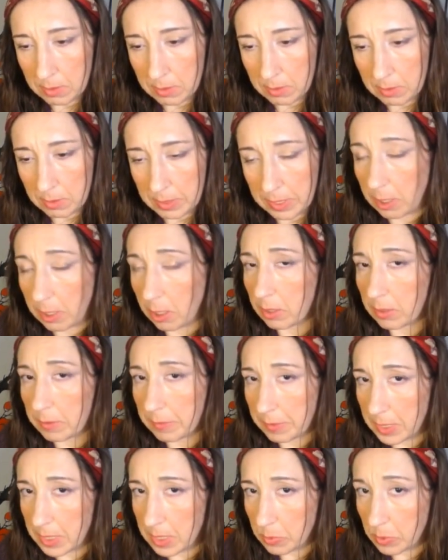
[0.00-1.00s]
that all of
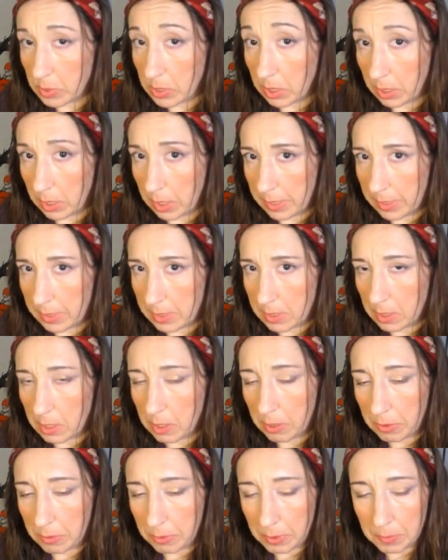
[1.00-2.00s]
this was a lot to
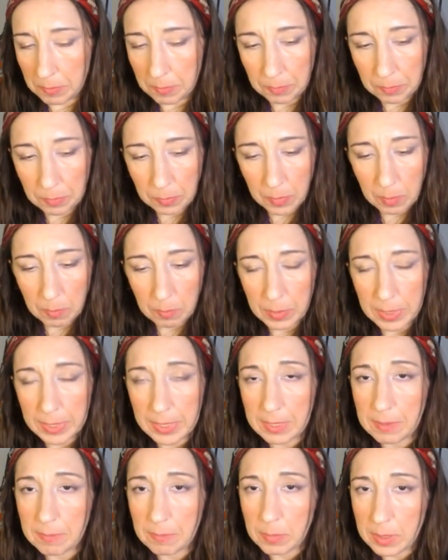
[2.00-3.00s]
go through.
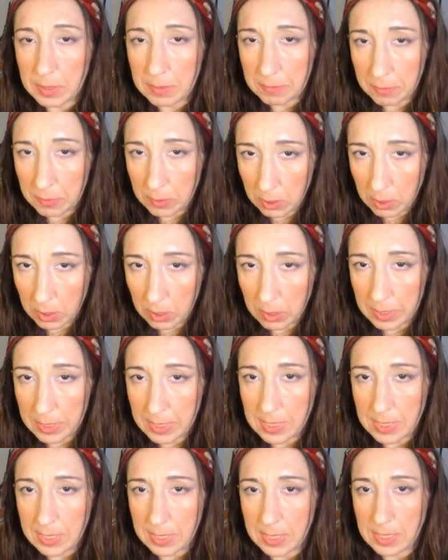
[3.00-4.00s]
But for her,
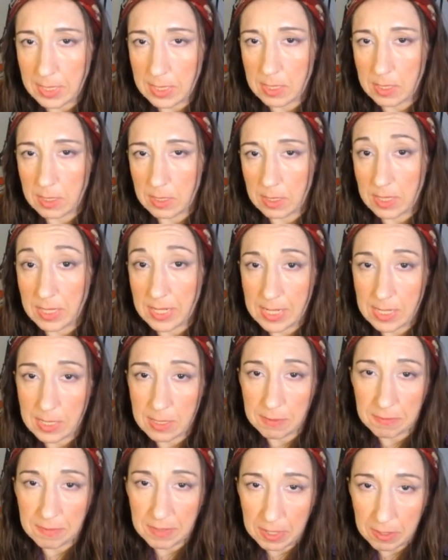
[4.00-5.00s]
it's a test
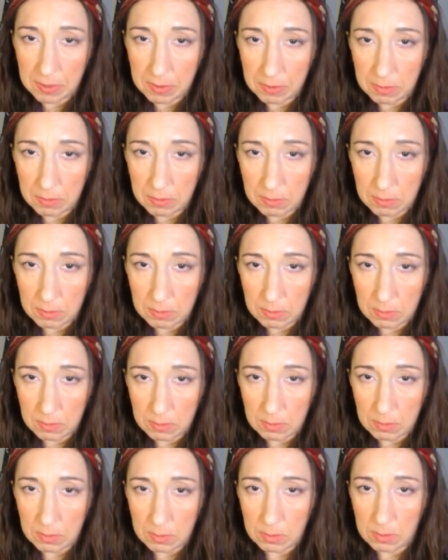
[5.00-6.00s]
of faith.
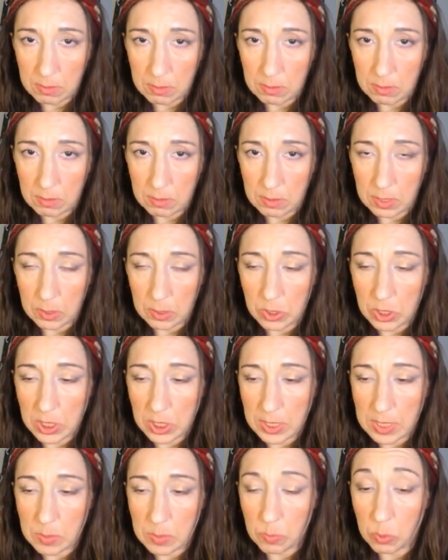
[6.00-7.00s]
You know, she
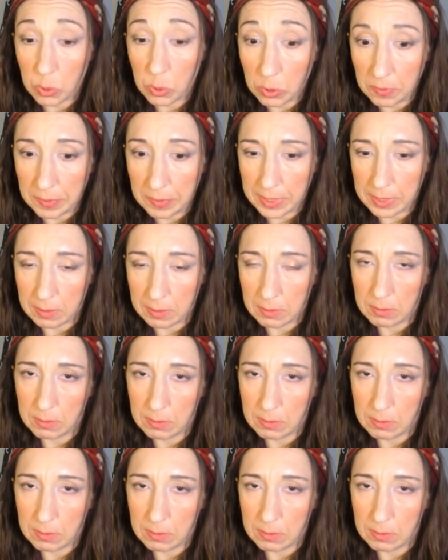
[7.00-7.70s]
is proving